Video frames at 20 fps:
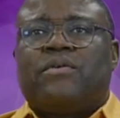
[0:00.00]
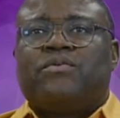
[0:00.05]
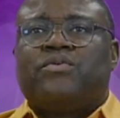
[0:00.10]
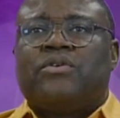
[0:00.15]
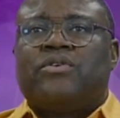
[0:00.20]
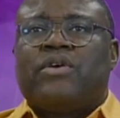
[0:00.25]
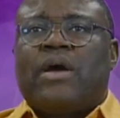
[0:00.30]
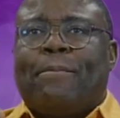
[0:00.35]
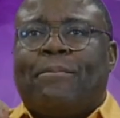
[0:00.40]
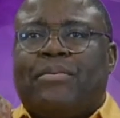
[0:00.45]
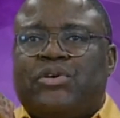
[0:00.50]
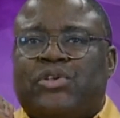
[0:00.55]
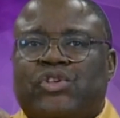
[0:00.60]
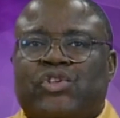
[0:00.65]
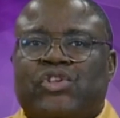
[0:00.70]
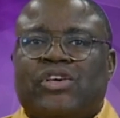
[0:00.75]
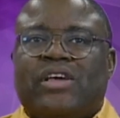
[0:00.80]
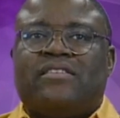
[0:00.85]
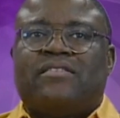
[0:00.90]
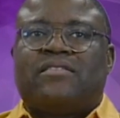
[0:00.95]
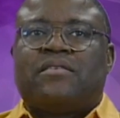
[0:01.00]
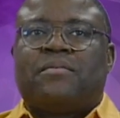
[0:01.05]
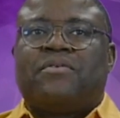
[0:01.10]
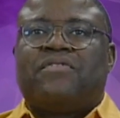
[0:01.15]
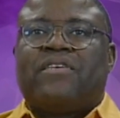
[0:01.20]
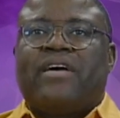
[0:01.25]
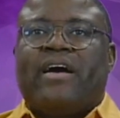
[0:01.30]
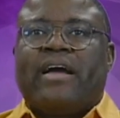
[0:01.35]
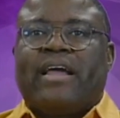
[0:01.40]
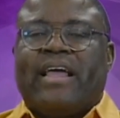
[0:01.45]
we want to appreciate some
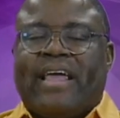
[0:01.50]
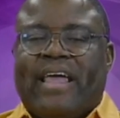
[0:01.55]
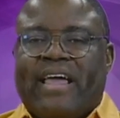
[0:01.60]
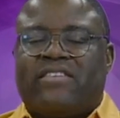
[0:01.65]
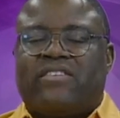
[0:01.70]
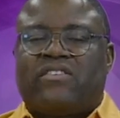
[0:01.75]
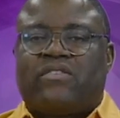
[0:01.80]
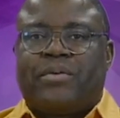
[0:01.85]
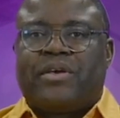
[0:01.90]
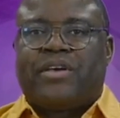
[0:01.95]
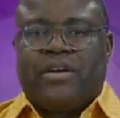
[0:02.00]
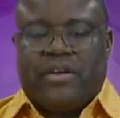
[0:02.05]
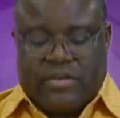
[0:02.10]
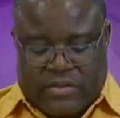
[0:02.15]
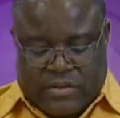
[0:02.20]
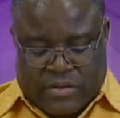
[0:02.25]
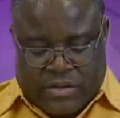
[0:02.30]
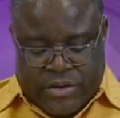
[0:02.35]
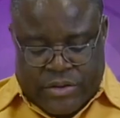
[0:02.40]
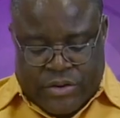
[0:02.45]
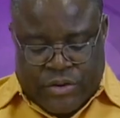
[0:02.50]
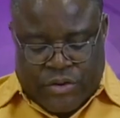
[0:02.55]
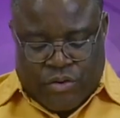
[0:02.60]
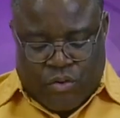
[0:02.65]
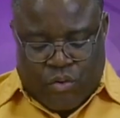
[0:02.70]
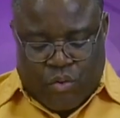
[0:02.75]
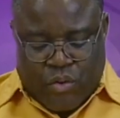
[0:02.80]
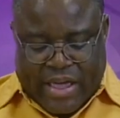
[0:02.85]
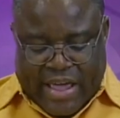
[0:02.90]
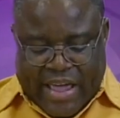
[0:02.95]
of our guest speakers
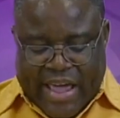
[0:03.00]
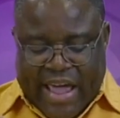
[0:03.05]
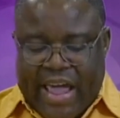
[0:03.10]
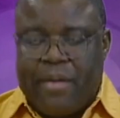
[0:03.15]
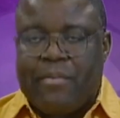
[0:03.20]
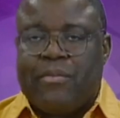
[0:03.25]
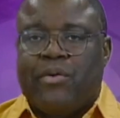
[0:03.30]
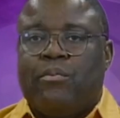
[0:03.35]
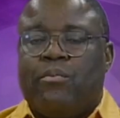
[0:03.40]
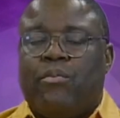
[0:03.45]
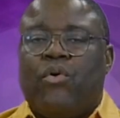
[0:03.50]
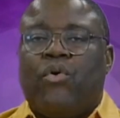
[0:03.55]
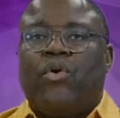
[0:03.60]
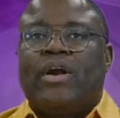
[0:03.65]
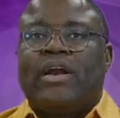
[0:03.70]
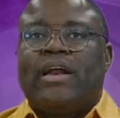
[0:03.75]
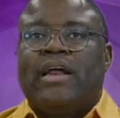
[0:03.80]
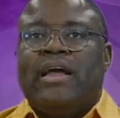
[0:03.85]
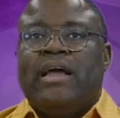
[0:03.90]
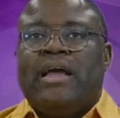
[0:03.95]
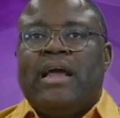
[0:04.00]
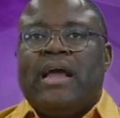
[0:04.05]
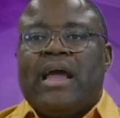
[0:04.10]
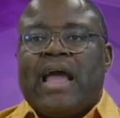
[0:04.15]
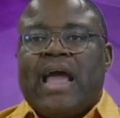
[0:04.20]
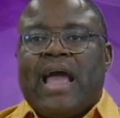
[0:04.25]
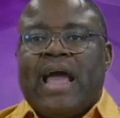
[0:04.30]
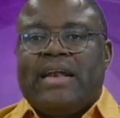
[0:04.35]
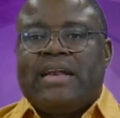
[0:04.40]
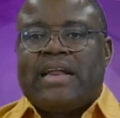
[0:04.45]
who came on board
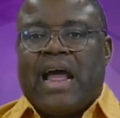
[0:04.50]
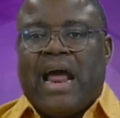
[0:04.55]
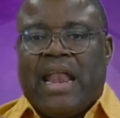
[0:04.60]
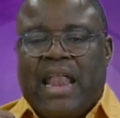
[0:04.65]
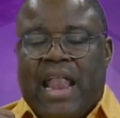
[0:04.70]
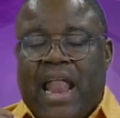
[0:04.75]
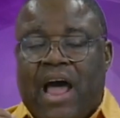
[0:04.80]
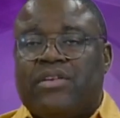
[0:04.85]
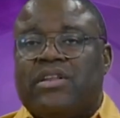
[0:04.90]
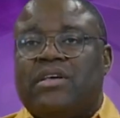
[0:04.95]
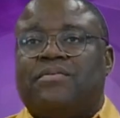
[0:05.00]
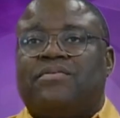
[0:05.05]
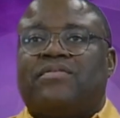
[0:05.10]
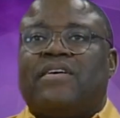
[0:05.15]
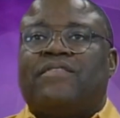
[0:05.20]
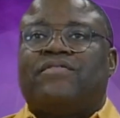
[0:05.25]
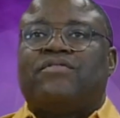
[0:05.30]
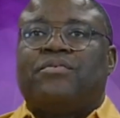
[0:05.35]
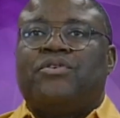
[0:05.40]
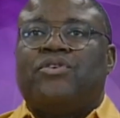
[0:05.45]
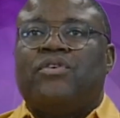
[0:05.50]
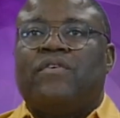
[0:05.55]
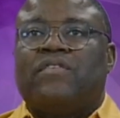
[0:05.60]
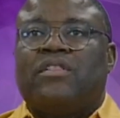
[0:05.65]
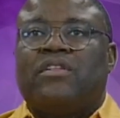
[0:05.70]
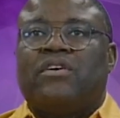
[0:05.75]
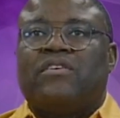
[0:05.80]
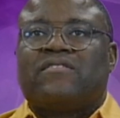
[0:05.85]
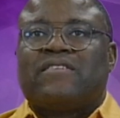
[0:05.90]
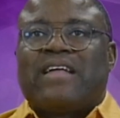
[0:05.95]
and allowed themselves to be used of the
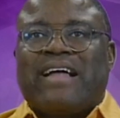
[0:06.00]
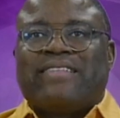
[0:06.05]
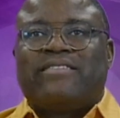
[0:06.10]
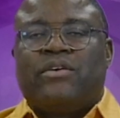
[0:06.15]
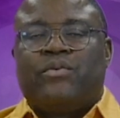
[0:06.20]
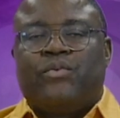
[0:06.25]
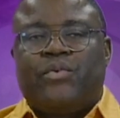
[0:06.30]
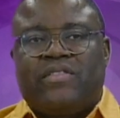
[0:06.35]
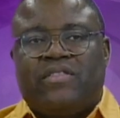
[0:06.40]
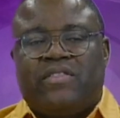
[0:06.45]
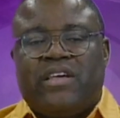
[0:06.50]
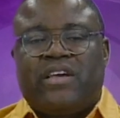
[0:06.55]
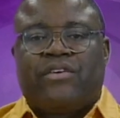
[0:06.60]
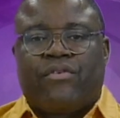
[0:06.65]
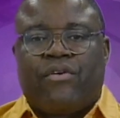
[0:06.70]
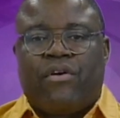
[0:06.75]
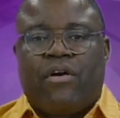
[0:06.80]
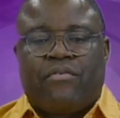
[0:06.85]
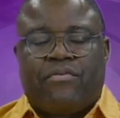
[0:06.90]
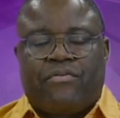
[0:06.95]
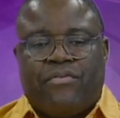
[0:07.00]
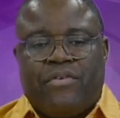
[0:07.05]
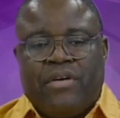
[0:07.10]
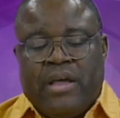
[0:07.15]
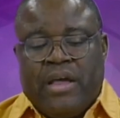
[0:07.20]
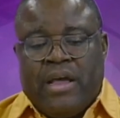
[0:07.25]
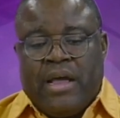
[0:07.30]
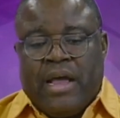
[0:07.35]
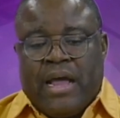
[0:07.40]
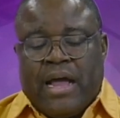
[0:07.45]
Lord. Starting with Dick Ruff.
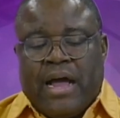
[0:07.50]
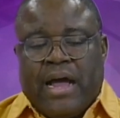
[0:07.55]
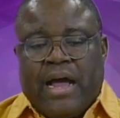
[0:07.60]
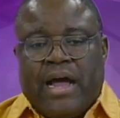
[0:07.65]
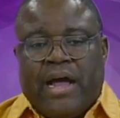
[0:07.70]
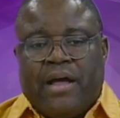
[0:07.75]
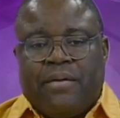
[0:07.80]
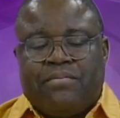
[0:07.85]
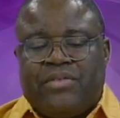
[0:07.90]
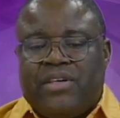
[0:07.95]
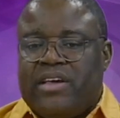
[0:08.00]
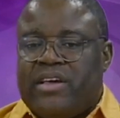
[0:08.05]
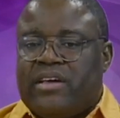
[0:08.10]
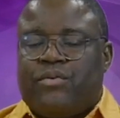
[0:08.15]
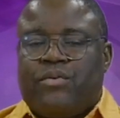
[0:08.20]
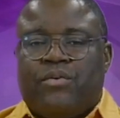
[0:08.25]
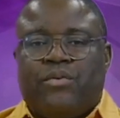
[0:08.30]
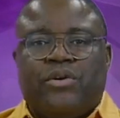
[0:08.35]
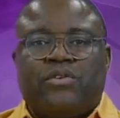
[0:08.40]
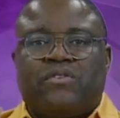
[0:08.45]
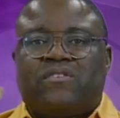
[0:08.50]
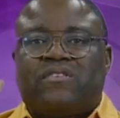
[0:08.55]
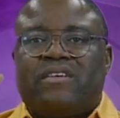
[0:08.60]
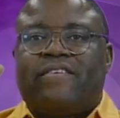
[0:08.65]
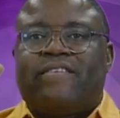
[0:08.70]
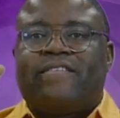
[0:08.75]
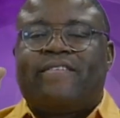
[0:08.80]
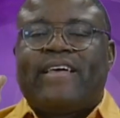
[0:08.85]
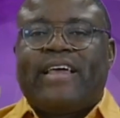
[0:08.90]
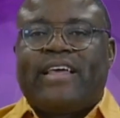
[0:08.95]
Dick, we want to say
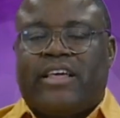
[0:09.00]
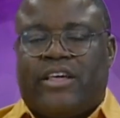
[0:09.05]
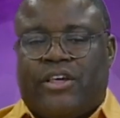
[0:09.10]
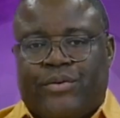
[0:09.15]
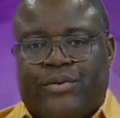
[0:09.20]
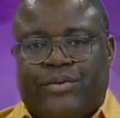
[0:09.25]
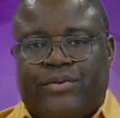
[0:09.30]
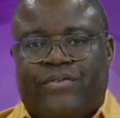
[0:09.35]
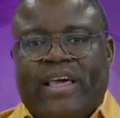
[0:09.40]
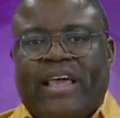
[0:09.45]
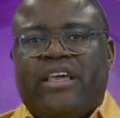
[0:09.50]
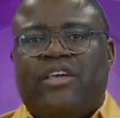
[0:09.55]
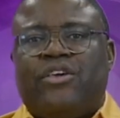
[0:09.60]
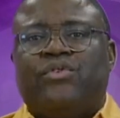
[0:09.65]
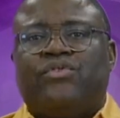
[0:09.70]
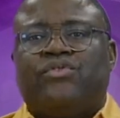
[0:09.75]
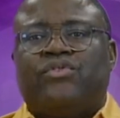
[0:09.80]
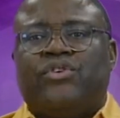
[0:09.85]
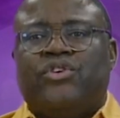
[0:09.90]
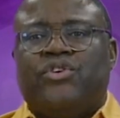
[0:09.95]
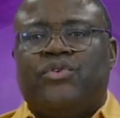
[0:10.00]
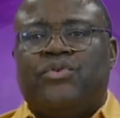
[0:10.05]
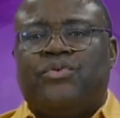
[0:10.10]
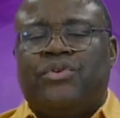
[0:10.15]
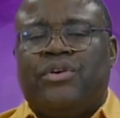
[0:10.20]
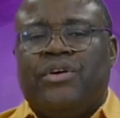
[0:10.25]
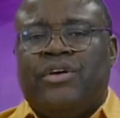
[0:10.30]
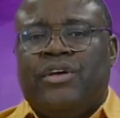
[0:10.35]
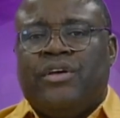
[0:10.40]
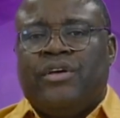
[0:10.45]
thank you. Thank you to
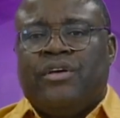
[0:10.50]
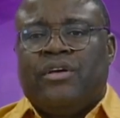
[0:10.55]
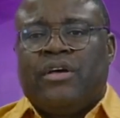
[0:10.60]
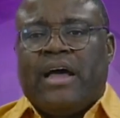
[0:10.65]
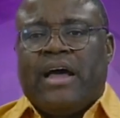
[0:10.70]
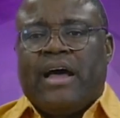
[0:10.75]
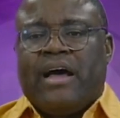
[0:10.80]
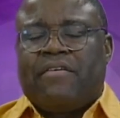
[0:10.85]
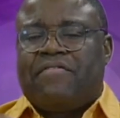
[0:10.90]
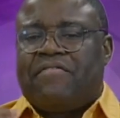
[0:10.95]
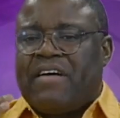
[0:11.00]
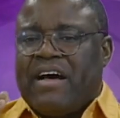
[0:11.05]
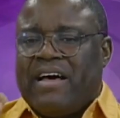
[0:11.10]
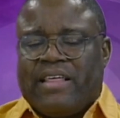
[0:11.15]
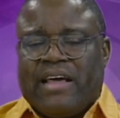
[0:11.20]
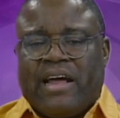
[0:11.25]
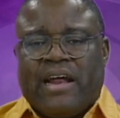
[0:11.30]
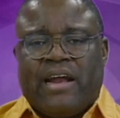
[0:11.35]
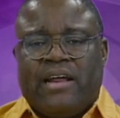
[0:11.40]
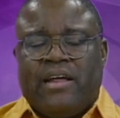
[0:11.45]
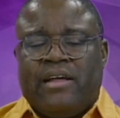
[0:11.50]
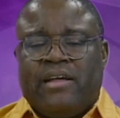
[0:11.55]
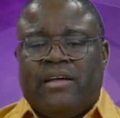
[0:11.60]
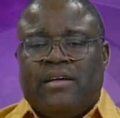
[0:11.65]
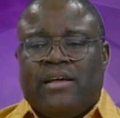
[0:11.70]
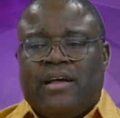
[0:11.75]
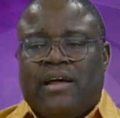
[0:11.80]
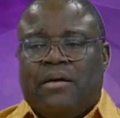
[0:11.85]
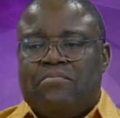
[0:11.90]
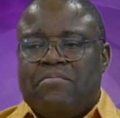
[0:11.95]
you, a father,
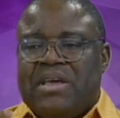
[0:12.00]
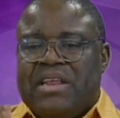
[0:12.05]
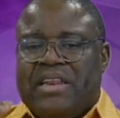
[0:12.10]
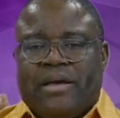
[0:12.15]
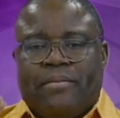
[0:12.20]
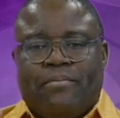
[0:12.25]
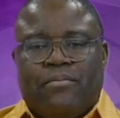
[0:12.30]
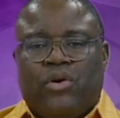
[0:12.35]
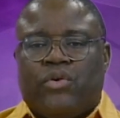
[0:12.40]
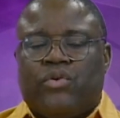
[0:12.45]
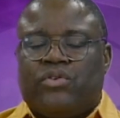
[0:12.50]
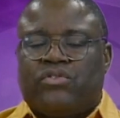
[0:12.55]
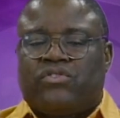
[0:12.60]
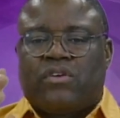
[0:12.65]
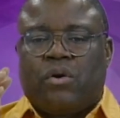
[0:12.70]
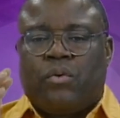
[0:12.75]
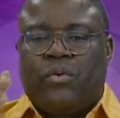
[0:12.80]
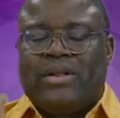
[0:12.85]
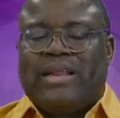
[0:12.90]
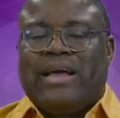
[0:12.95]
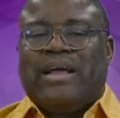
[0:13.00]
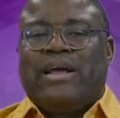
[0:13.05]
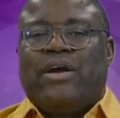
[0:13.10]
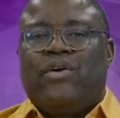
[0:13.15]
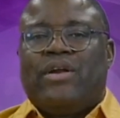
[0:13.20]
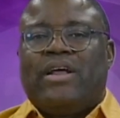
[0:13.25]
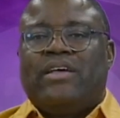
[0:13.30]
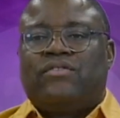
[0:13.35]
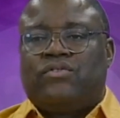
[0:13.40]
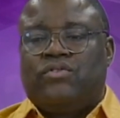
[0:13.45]
a media mogul, someone that
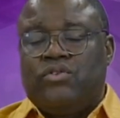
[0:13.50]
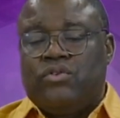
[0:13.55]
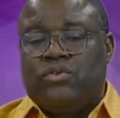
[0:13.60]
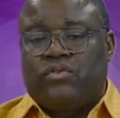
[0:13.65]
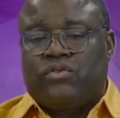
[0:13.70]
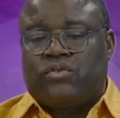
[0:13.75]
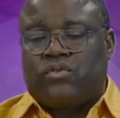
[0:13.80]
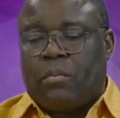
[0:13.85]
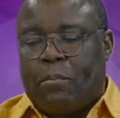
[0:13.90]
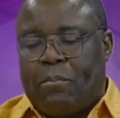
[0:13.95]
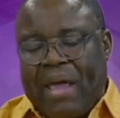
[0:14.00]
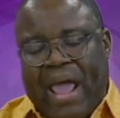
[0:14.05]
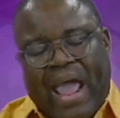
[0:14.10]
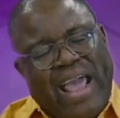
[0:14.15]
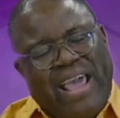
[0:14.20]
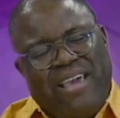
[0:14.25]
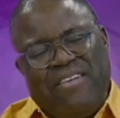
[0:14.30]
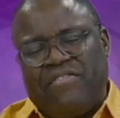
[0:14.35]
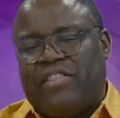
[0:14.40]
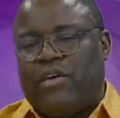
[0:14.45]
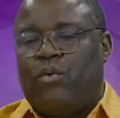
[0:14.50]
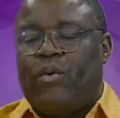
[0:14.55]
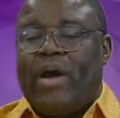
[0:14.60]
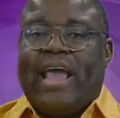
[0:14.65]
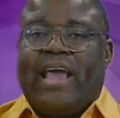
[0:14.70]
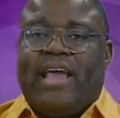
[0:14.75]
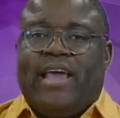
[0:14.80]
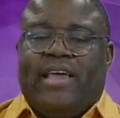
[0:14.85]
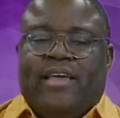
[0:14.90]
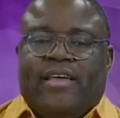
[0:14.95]
God has used to pave the
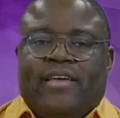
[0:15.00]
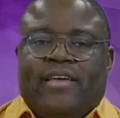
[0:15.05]
way,